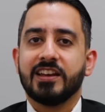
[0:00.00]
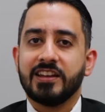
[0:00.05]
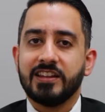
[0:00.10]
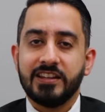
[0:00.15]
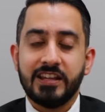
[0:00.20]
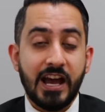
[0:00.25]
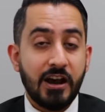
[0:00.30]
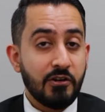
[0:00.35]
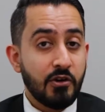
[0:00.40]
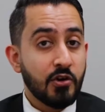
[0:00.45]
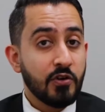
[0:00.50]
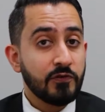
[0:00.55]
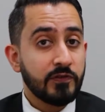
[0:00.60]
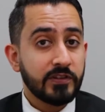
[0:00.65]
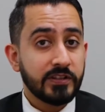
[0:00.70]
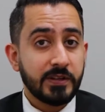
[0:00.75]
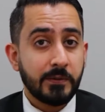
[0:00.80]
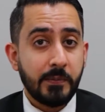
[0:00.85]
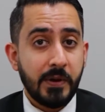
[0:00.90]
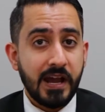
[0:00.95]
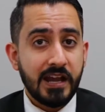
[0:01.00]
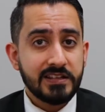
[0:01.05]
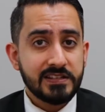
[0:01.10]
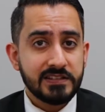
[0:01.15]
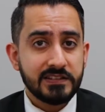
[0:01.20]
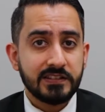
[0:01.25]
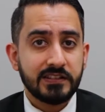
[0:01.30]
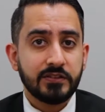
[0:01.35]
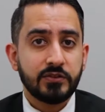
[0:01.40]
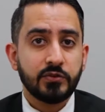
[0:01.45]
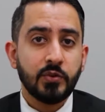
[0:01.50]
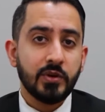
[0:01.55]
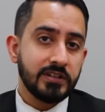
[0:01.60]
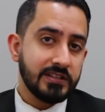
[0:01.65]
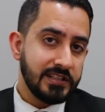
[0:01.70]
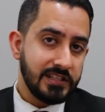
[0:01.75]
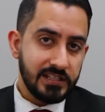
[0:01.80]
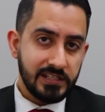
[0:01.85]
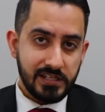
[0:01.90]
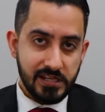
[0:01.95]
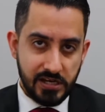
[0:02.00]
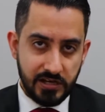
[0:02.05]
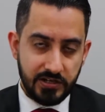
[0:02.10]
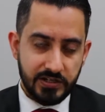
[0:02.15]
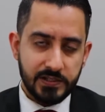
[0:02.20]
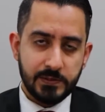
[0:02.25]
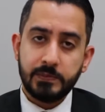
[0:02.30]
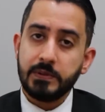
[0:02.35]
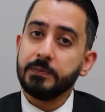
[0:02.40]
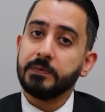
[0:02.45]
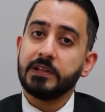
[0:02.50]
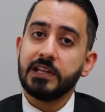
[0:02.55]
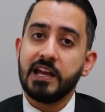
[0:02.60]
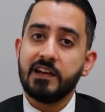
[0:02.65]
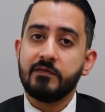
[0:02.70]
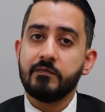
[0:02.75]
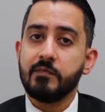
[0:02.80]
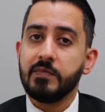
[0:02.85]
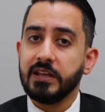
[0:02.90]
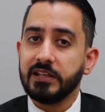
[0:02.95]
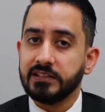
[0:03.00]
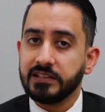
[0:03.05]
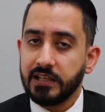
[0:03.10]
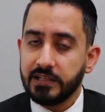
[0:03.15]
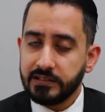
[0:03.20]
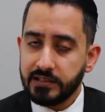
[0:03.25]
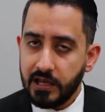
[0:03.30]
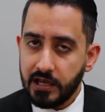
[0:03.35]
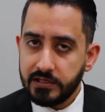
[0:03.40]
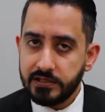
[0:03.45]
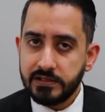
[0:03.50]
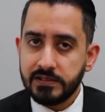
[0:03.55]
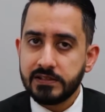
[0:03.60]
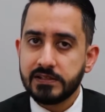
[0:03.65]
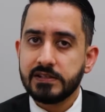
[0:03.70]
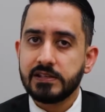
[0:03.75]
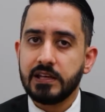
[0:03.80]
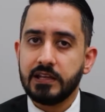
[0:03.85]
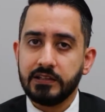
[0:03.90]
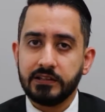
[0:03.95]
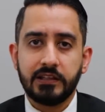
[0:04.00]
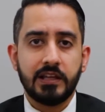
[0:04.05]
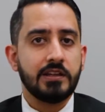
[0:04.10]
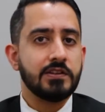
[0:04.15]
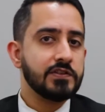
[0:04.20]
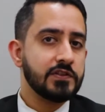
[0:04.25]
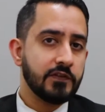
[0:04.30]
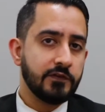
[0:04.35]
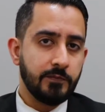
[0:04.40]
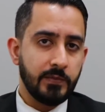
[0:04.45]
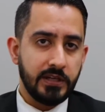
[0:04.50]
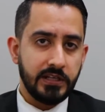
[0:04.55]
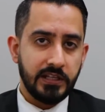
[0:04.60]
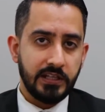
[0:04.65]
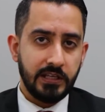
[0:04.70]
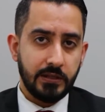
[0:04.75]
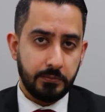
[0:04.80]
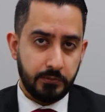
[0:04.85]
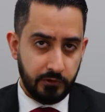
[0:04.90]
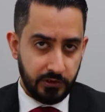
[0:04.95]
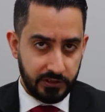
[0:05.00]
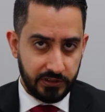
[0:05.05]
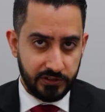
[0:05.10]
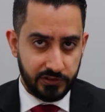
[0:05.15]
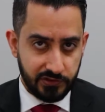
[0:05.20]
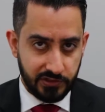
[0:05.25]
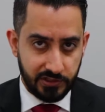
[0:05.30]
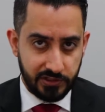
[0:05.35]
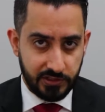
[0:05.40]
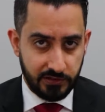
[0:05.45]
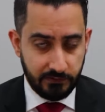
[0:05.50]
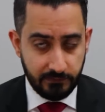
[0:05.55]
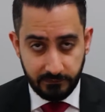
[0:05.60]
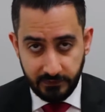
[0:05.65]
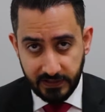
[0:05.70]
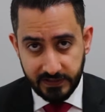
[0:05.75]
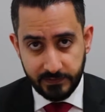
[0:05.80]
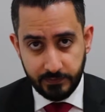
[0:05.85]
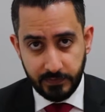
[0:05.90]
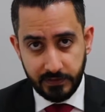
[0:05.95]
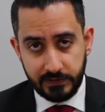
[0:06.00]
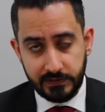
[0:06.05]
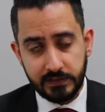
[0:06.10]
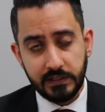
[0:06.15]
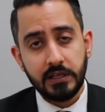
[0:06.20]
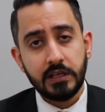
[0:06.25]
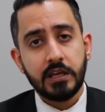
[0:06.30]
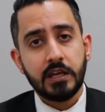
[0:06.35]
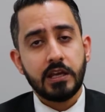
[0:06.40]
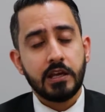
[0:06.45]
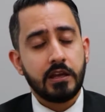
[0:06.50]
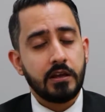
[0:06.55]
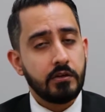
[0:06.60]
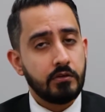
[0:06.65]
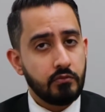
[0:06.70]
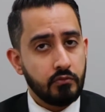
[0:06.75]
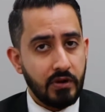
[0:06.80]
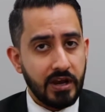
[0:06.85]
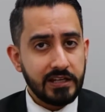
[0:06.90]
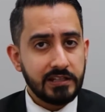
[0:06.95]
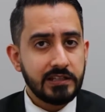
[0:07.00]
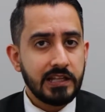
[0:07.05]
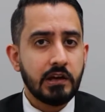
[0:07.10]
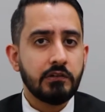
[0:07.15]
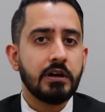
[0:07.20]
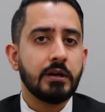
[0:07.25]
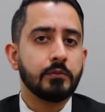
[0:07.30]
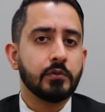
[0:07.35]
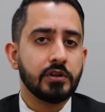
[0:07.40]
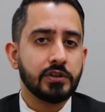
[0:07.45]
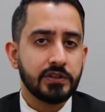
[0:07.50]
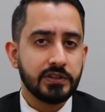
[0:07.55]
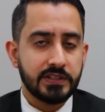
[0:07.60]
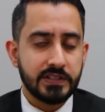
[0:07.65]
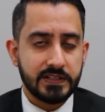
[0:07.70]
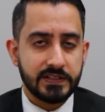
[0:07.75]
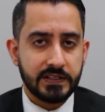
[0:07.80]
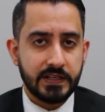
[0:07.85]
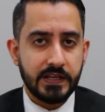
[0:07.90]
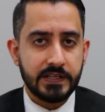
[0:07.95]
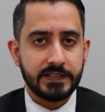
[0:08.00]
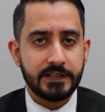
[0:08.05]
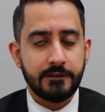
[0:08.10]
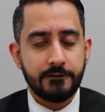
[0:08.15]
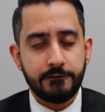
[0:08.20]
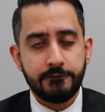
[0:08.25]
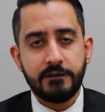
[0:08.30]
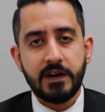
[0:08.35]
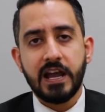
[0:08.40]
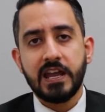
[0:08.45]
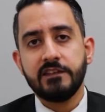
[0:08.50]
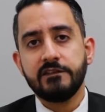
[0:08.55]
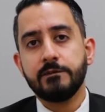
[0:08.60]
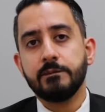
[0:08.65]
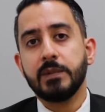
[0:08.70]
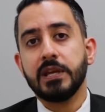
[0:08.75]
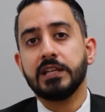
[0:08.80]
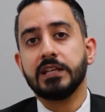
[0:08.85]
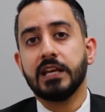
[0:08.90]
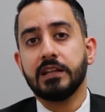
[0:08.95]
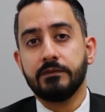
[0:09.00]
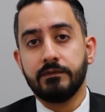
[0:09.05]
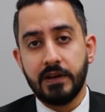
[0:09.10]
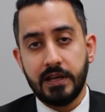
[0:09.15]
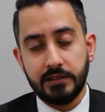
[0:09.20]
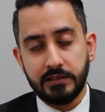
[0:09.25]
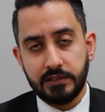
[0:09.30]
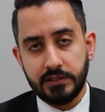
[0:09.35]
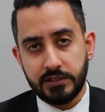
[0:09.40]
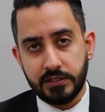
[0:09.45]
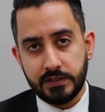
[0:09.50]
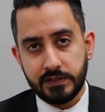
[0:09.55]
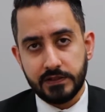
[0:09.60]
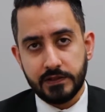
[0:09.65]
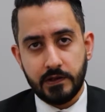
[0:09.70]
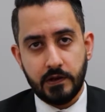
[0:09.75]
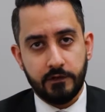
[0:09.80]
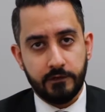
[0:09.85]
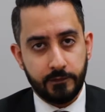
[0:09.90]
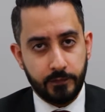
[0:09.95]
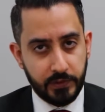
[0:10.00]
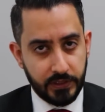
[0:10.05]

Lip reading: Now, over the past 20 years, people have made tons and tons of money in pre-construction investment. Right now, I'm going to discuss 5 main advantages of